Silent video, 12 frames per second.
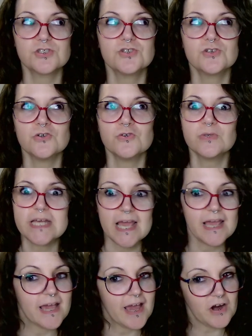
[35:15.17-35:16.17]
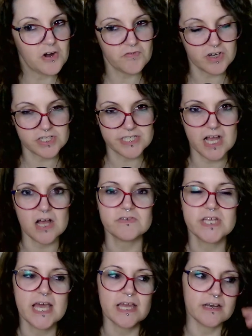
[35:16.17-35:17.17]
to take care of
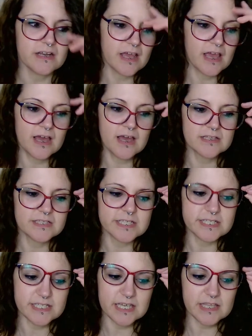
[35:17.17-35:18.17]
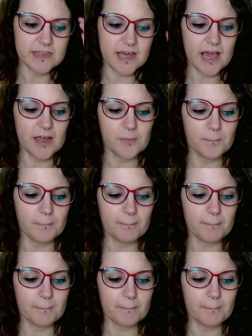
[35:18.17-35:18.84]
ourselves and to see that